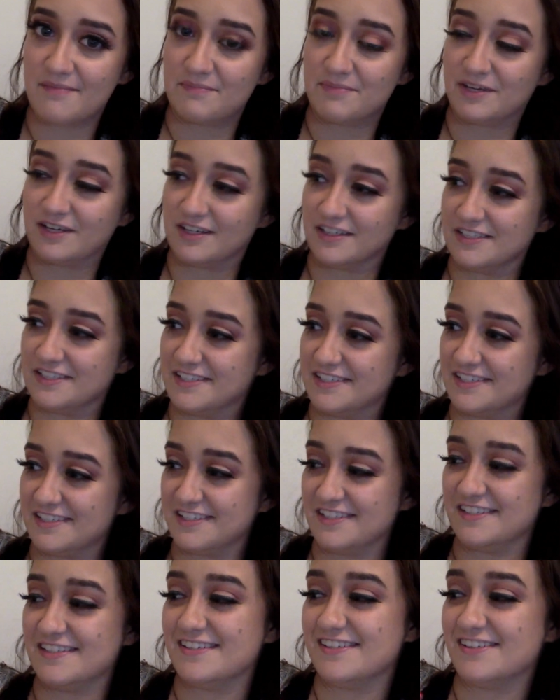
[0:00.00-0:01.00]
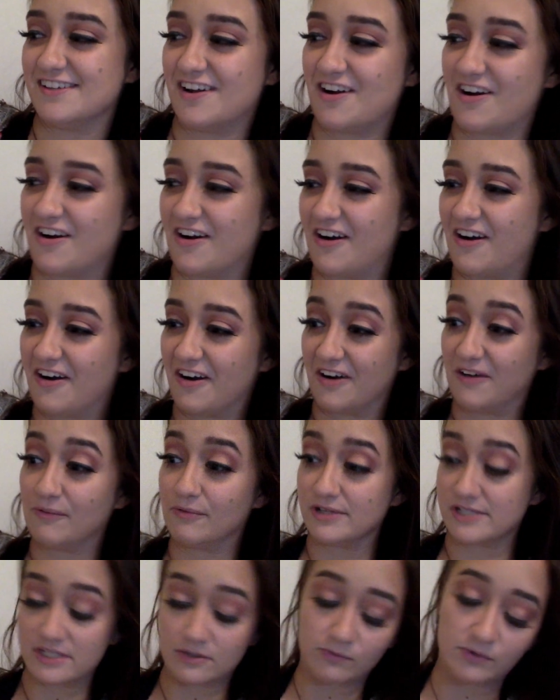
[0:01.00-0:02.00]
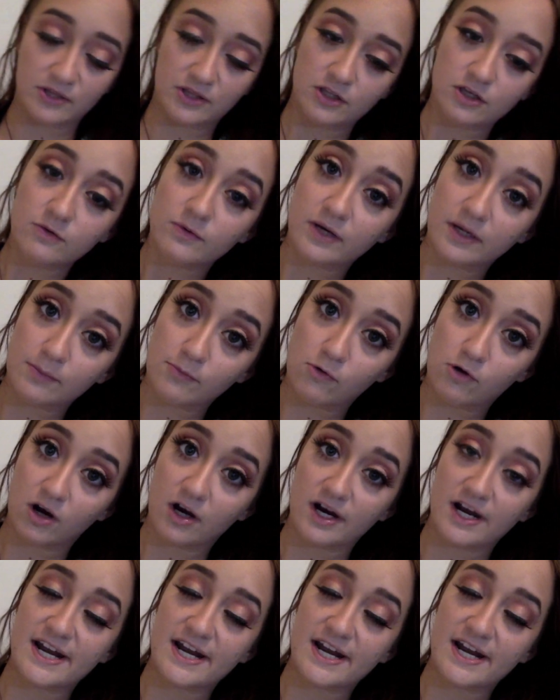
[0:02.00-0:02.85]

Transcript: because her heart wasn't with you anymore.